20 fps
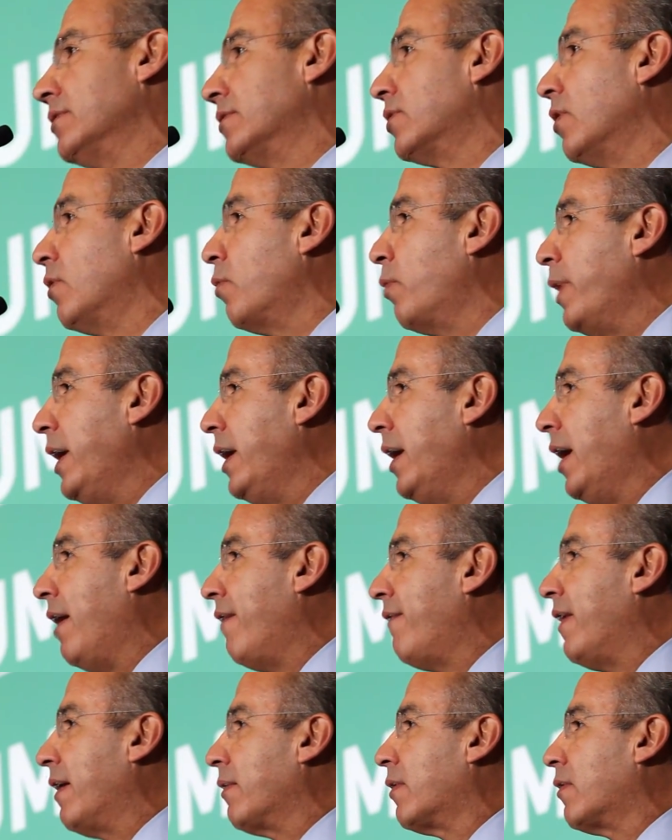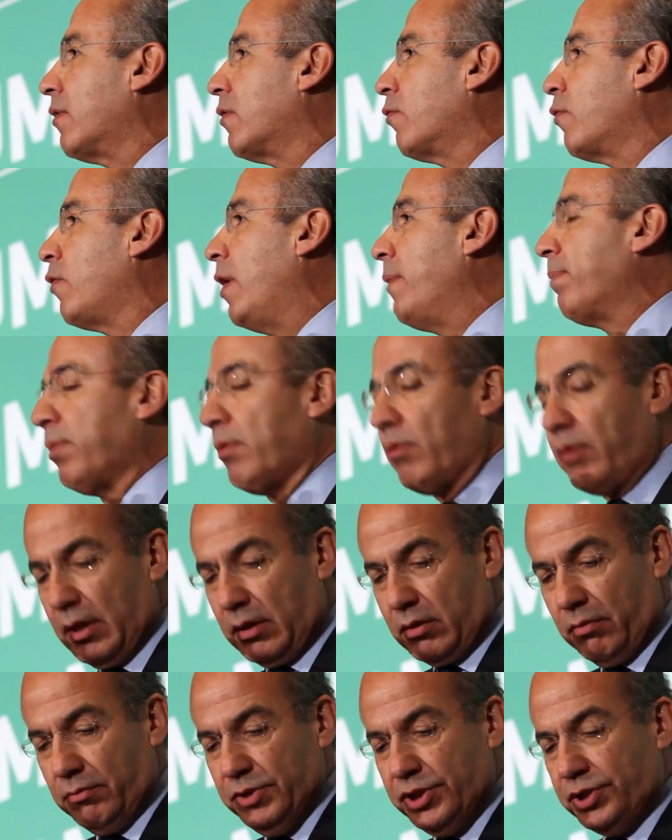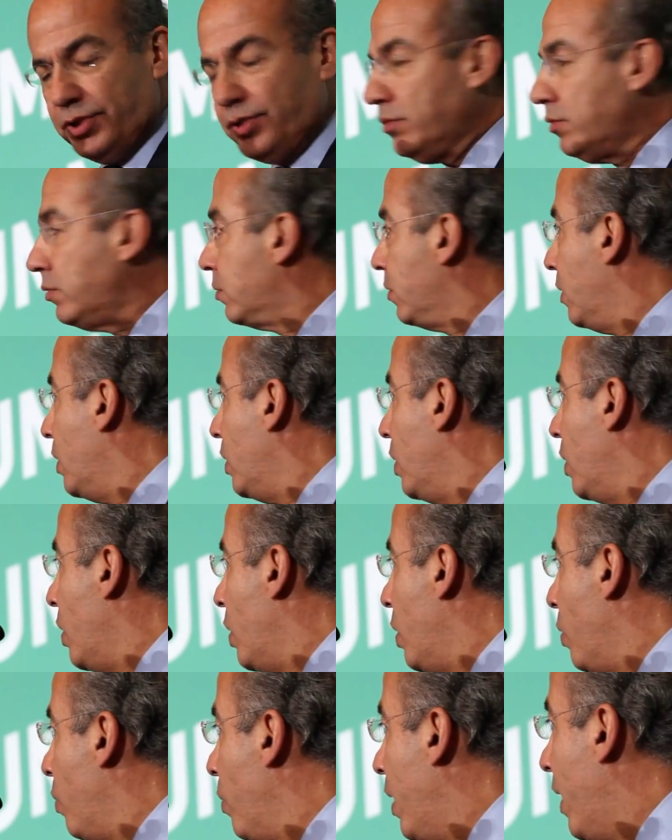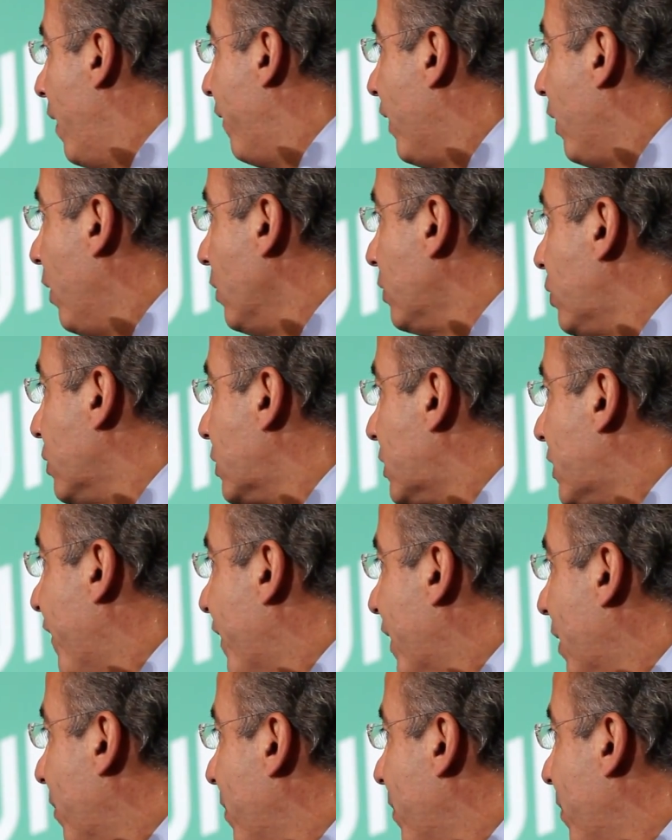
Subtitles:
So we have a quite plural commissions. We have also several